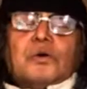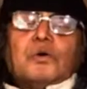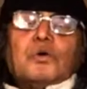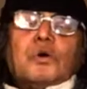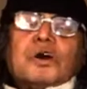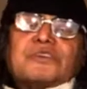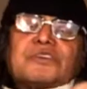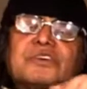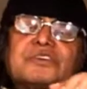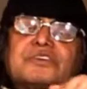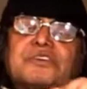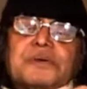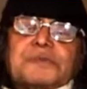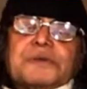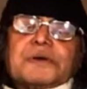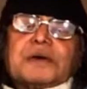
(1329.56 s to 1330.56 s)
who was a
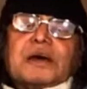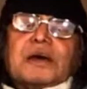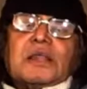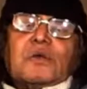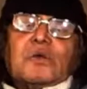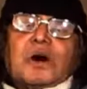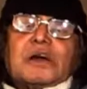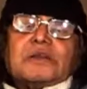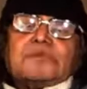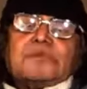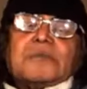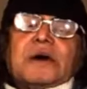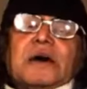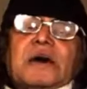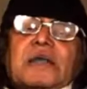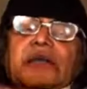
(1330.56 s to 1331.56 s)
typical white
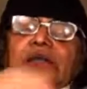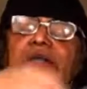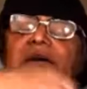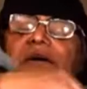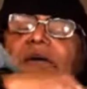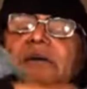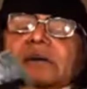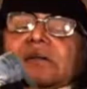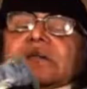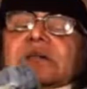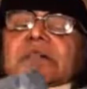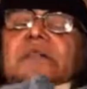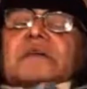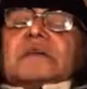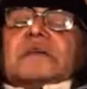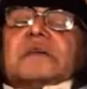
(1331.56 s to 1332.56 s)
man
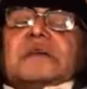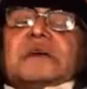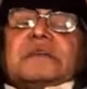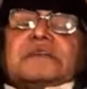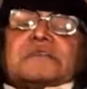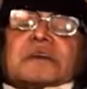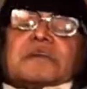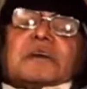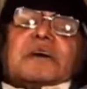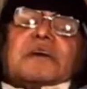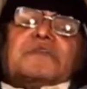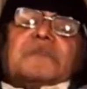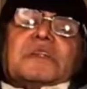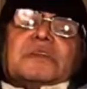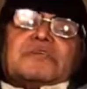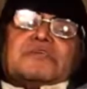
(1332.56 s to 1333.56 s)
in Tower
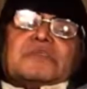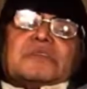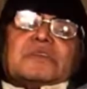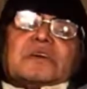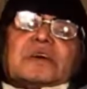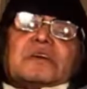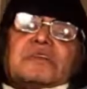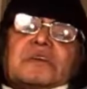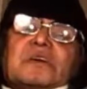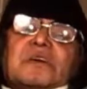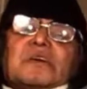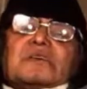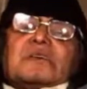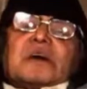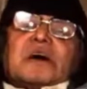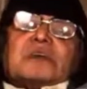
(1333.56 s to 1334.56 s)
Hamlets, in a
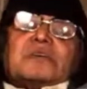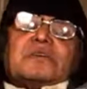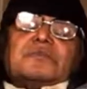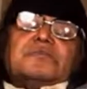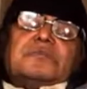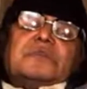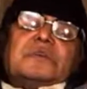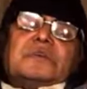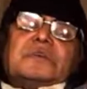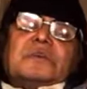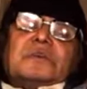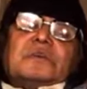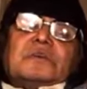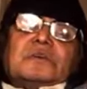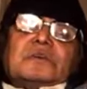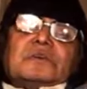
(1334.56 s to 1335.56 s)
kind of
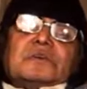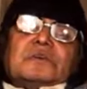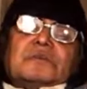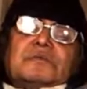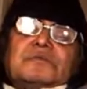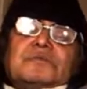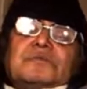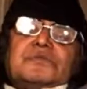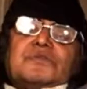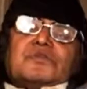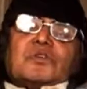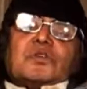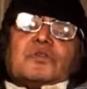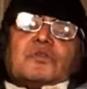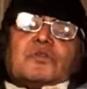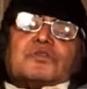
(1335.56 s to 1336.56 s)

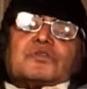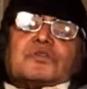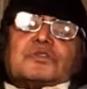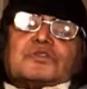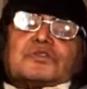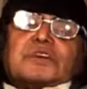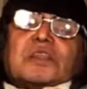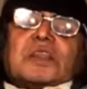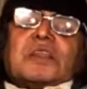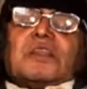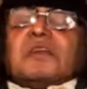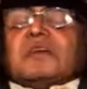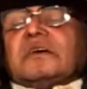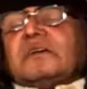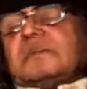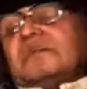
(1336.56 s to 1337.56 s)
so-called social
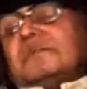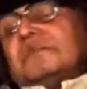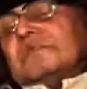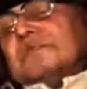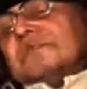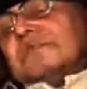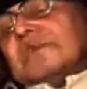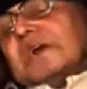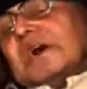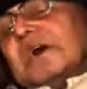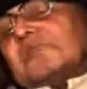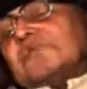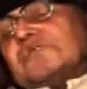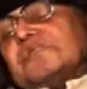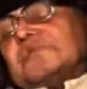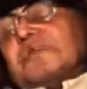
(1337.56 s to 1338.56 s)

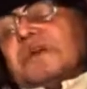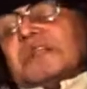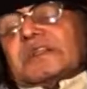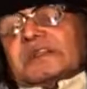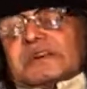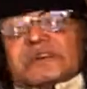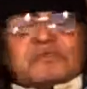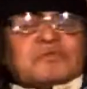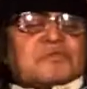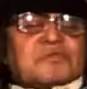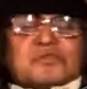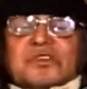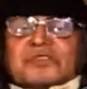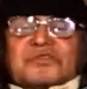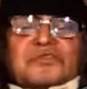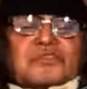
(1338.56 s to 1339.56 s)
housing building. It was
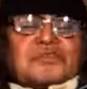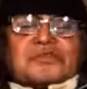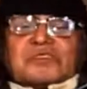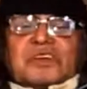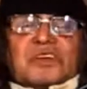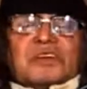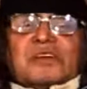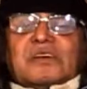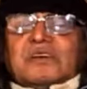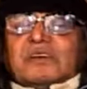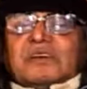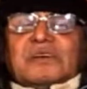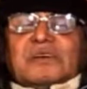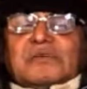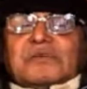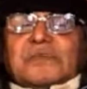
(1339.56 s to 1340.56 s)
not social
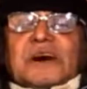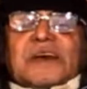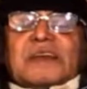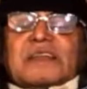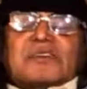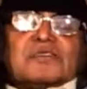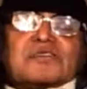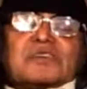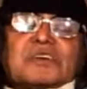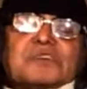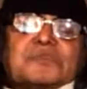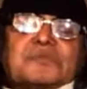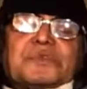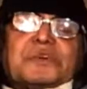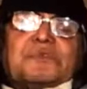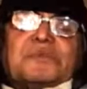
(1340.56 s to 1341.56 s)
by any
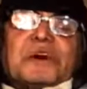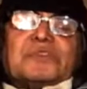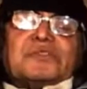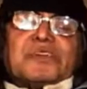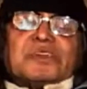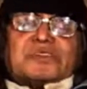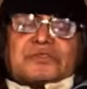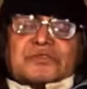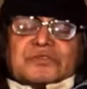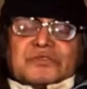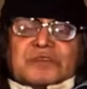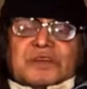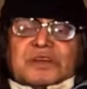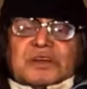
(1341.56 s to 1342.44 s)
stretch of the imagination.